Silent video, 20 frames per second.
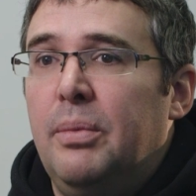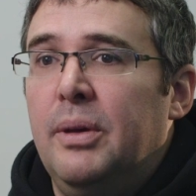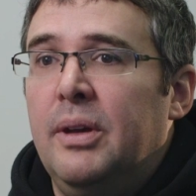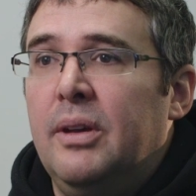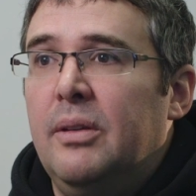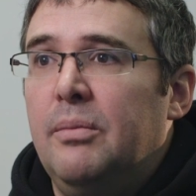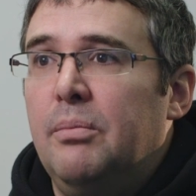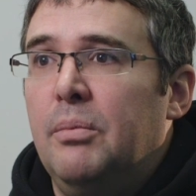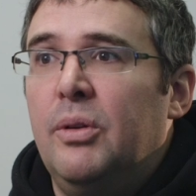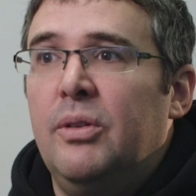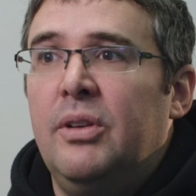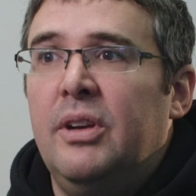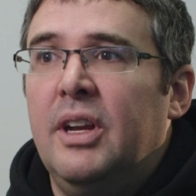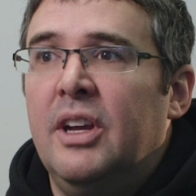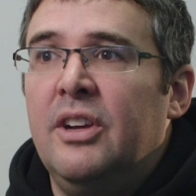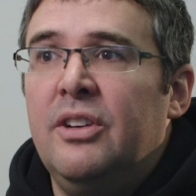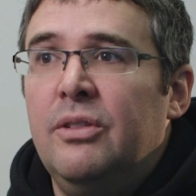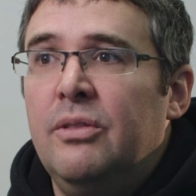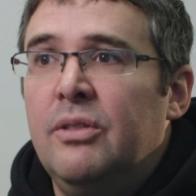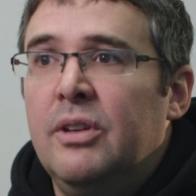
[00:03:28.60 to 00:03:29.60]
big
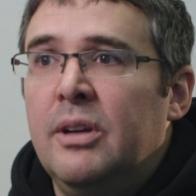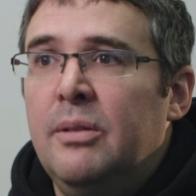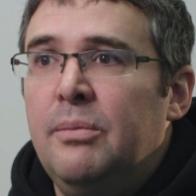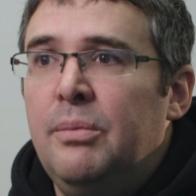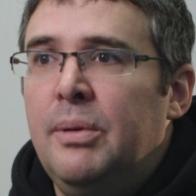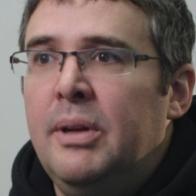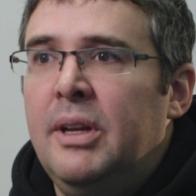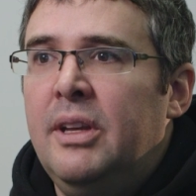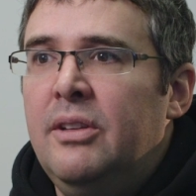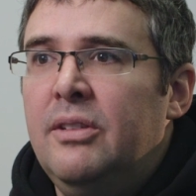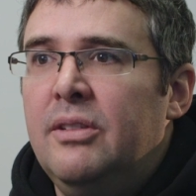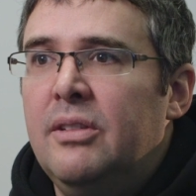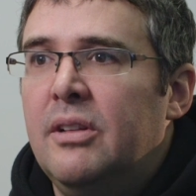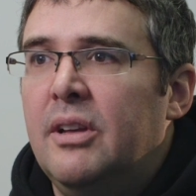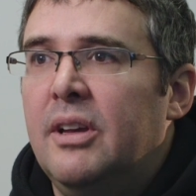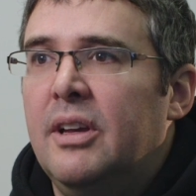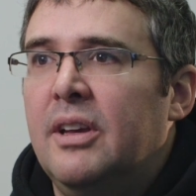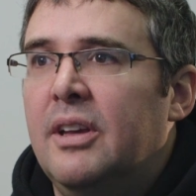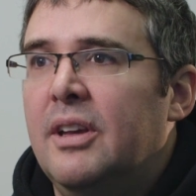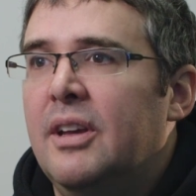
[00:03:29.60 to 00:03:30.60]
multinational companies
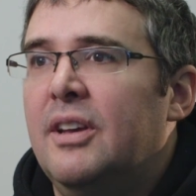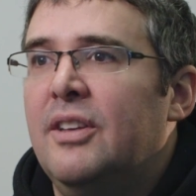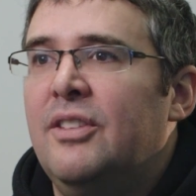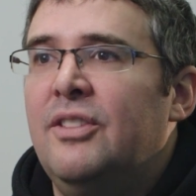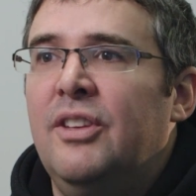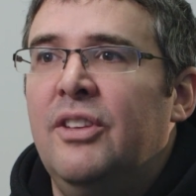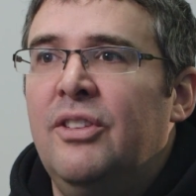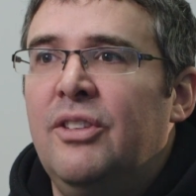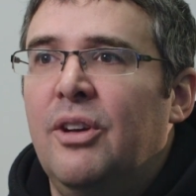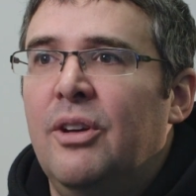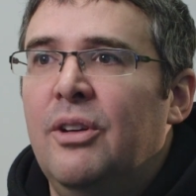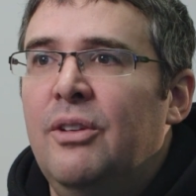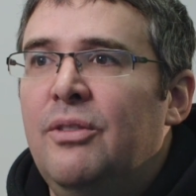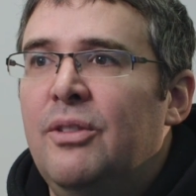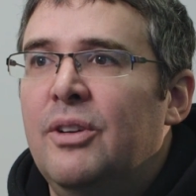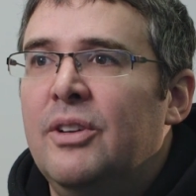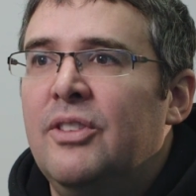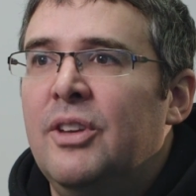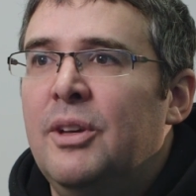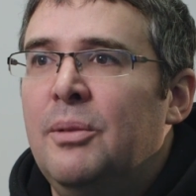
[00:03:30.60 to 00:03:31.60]
like Cisco,
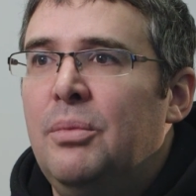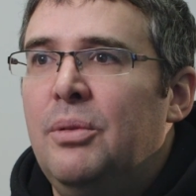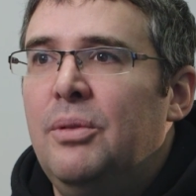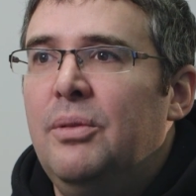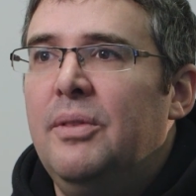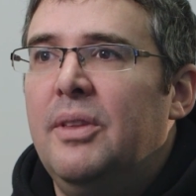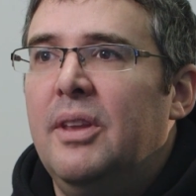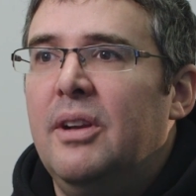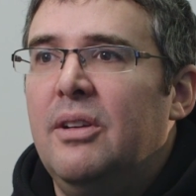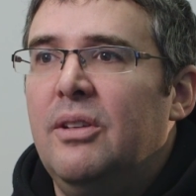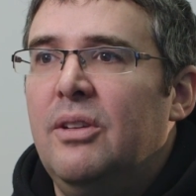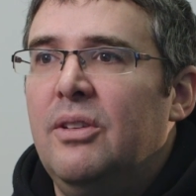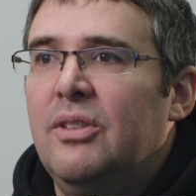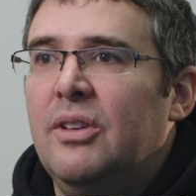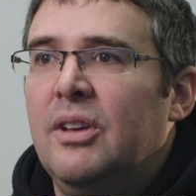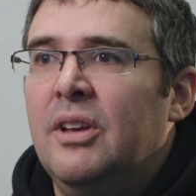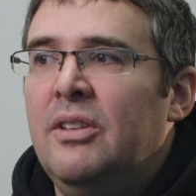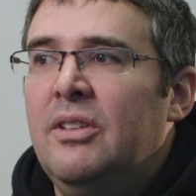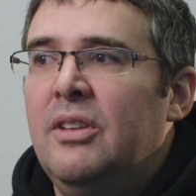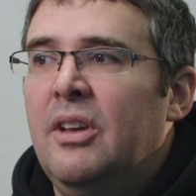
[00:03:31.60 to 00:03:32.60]
for example, that are
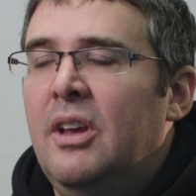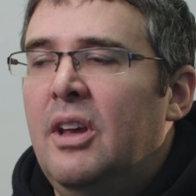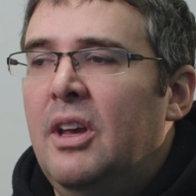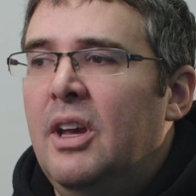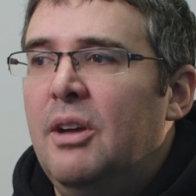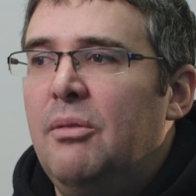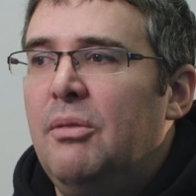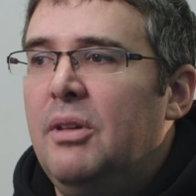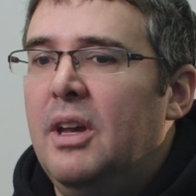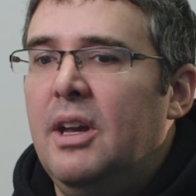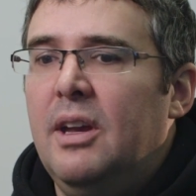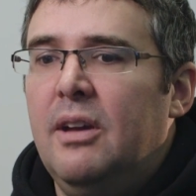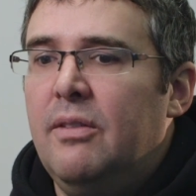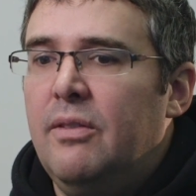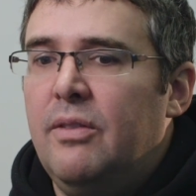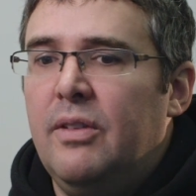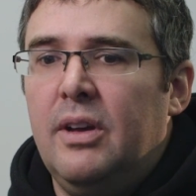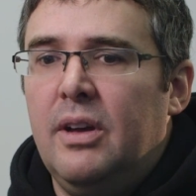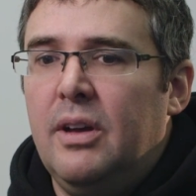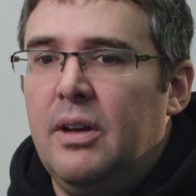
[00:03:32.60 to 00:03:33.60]
using us, and we
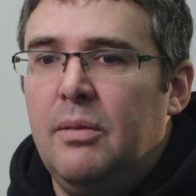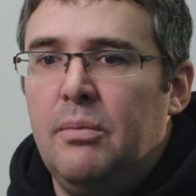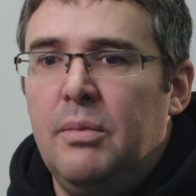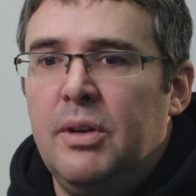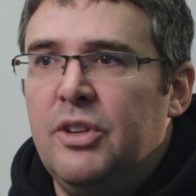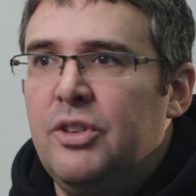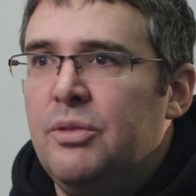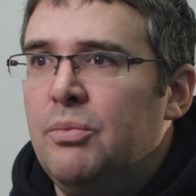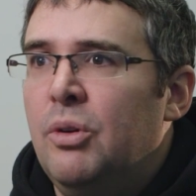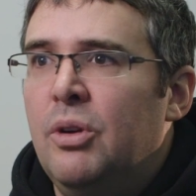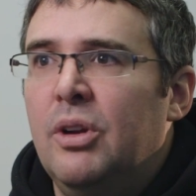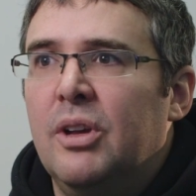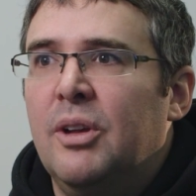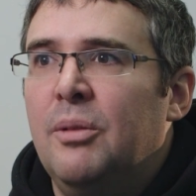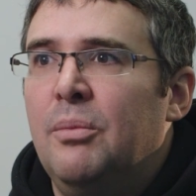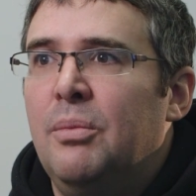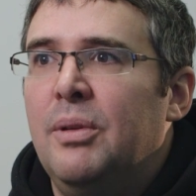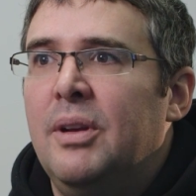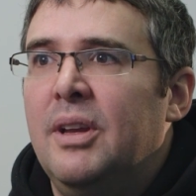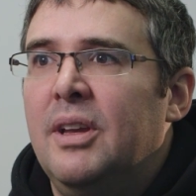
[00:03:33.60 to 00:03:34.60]
have much smaller
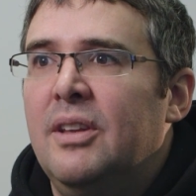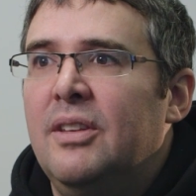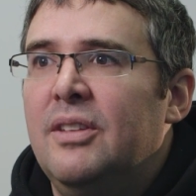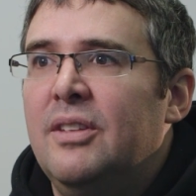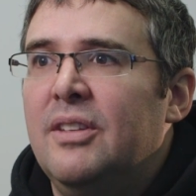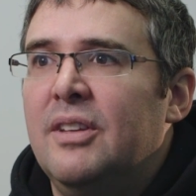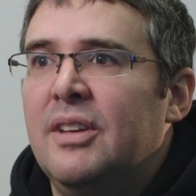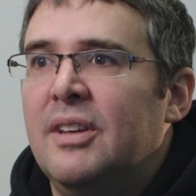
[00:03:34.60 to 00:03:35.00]
companies.